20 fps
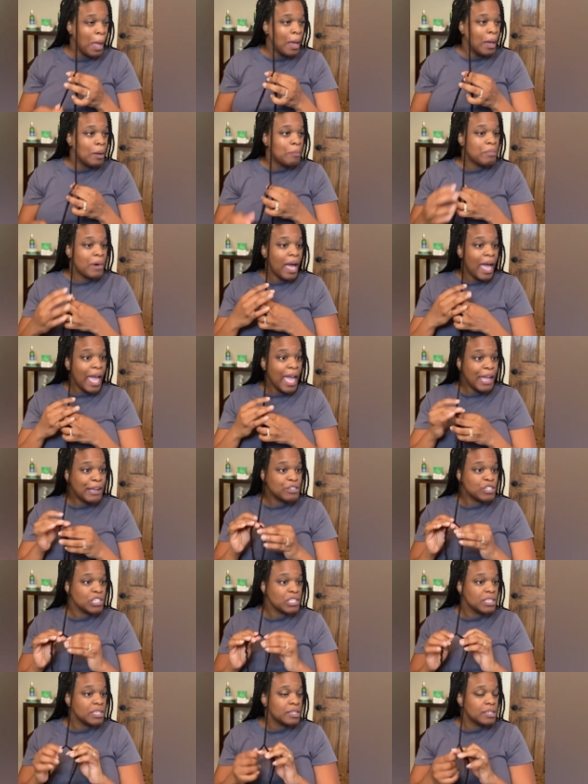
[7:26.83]
But
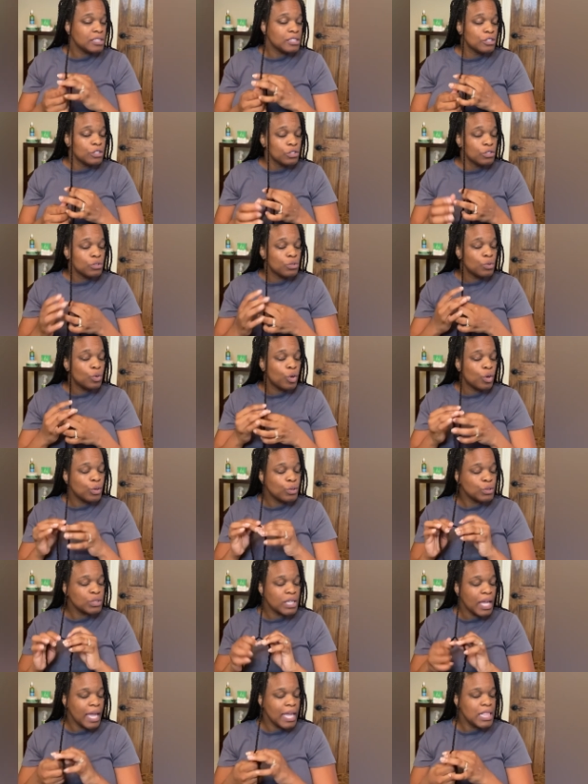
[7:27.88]
actually, a little
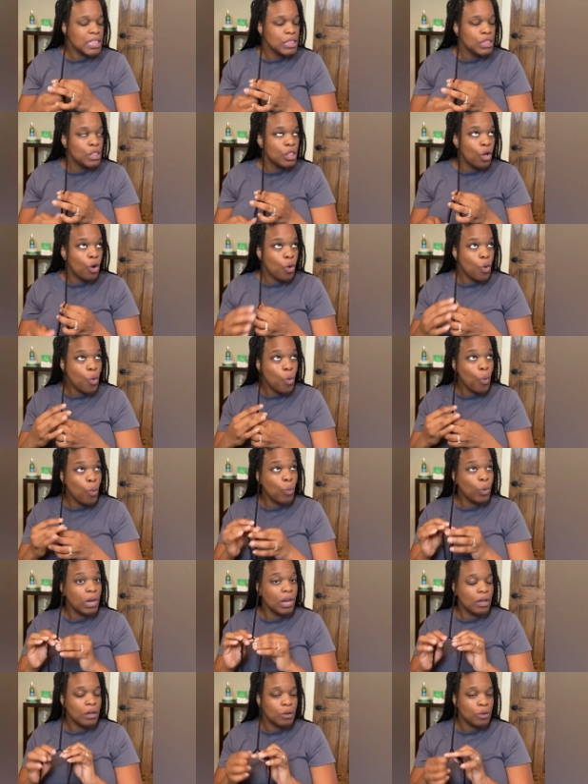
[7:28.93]
goes a long,
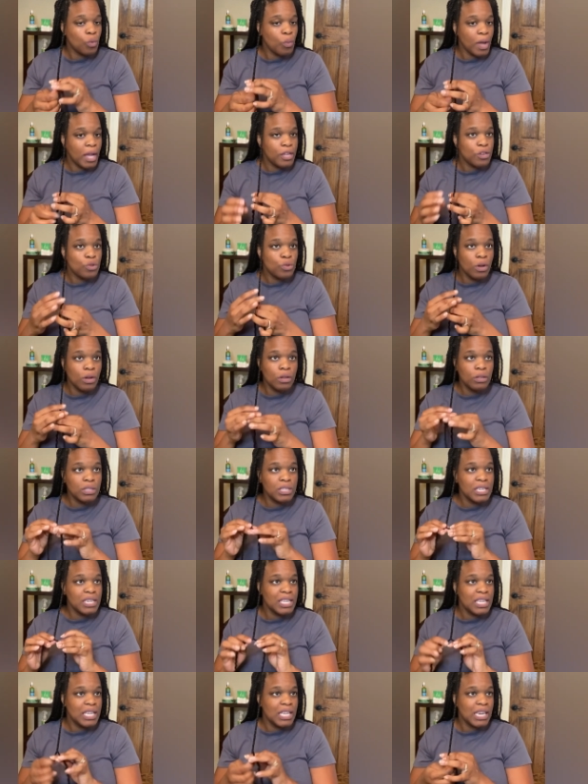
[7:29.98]
long way. You only
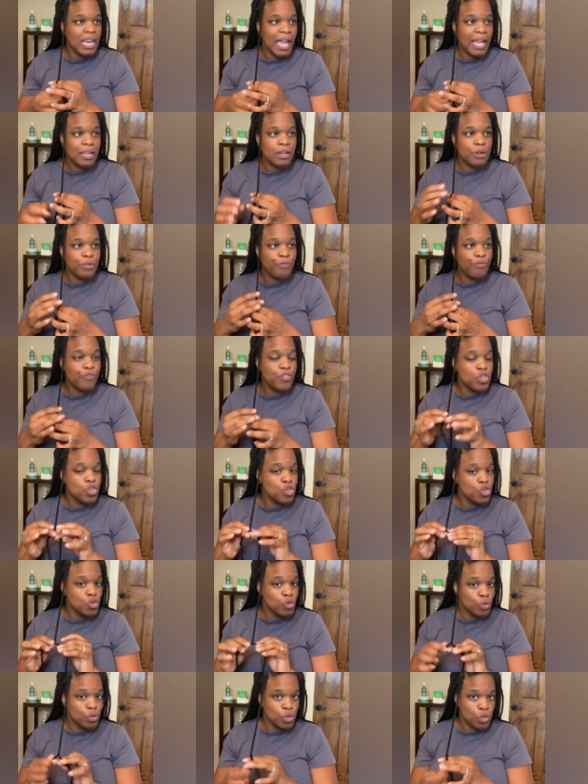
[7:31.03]
need like a
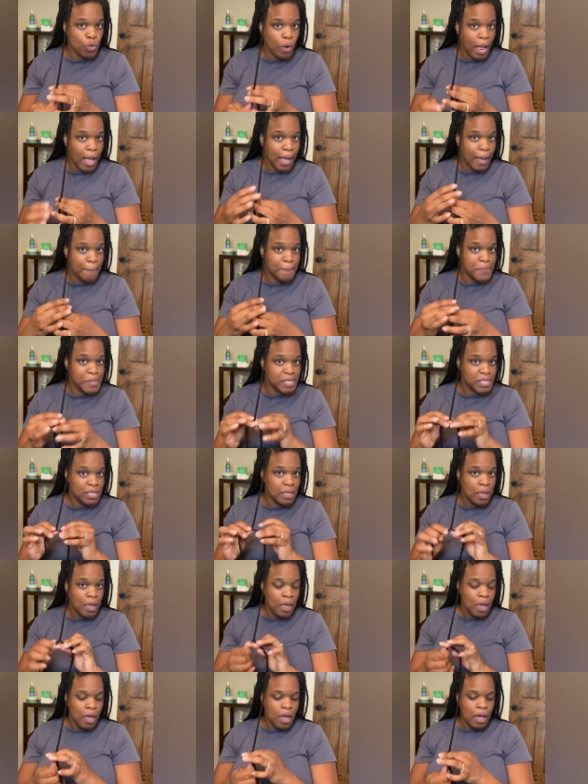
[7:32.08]
few drops
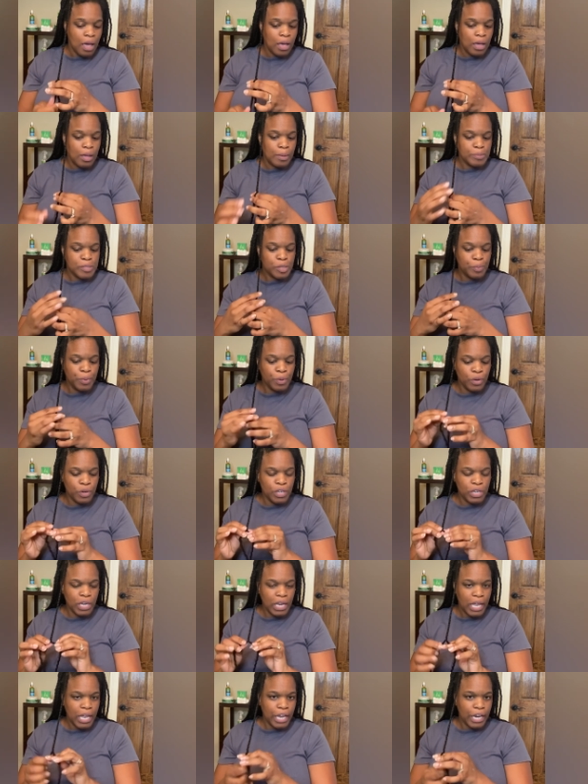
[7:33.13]
to put on
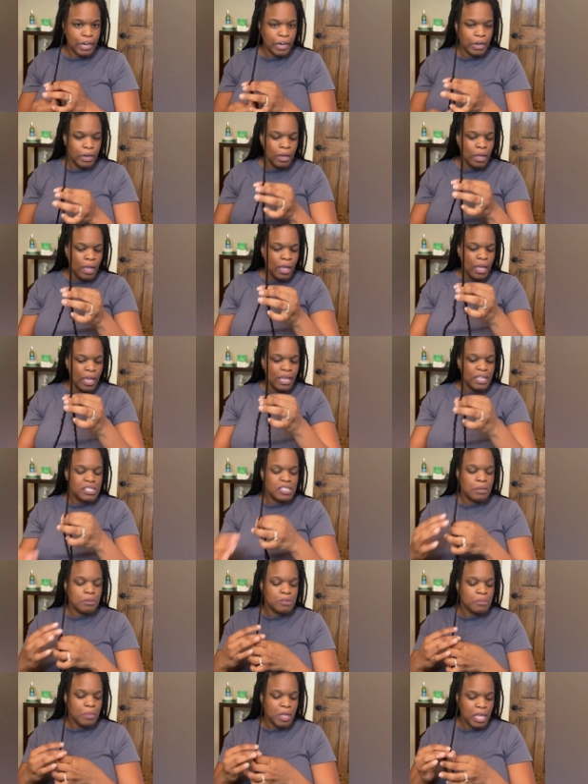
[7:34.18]
your hair
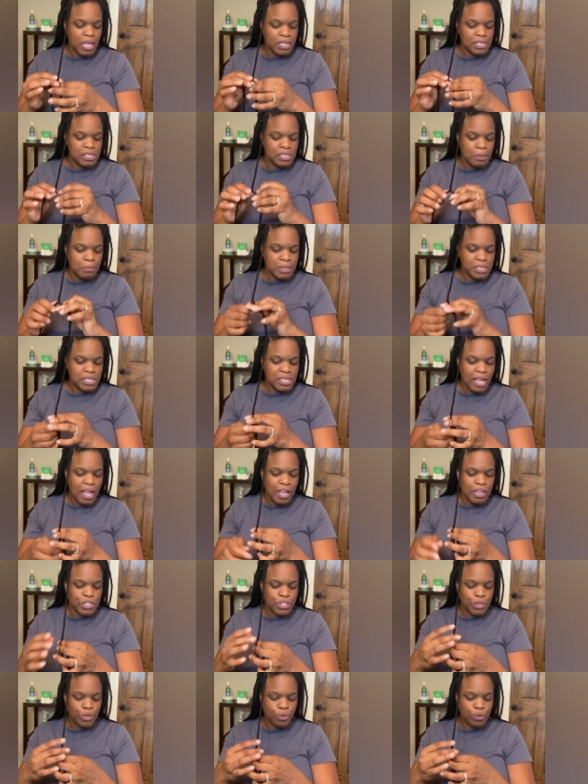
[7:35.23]
and to
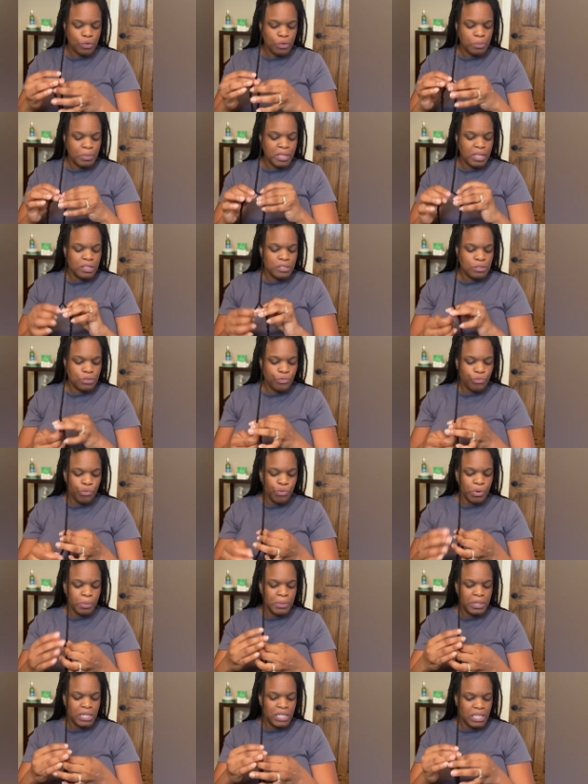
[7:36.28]
massage it through because the
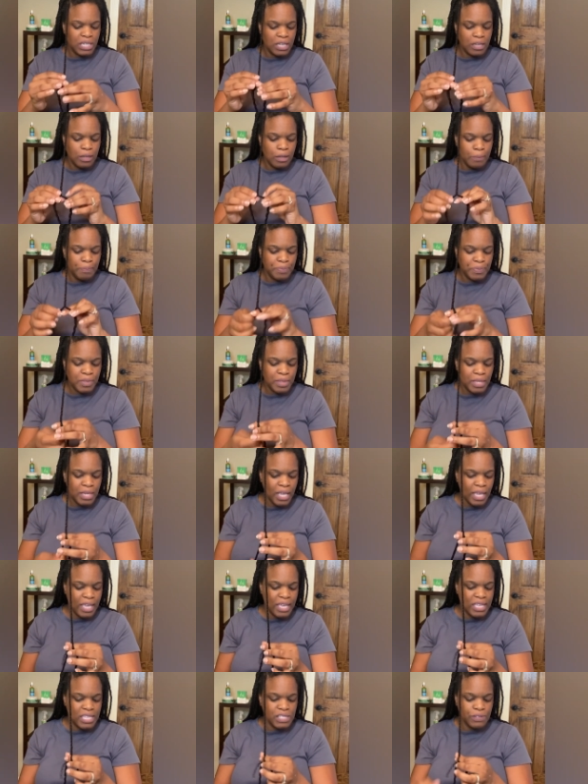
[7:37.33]
formula
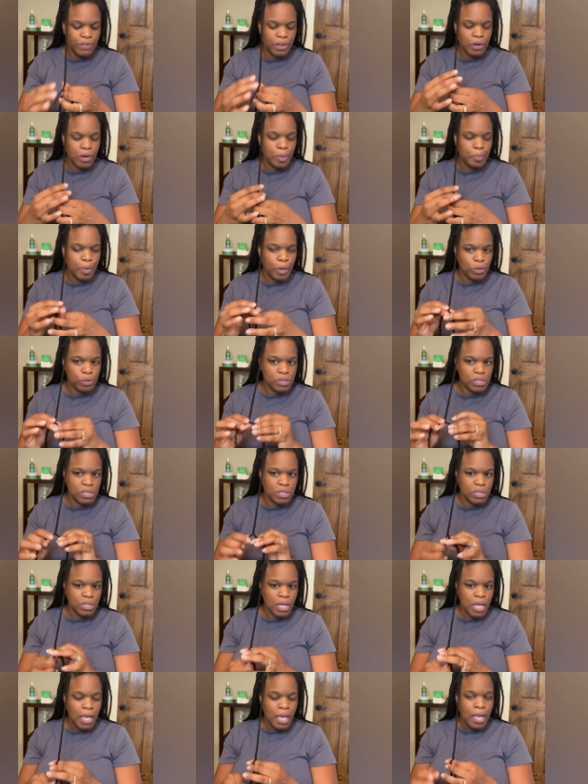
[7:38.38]
is very potent.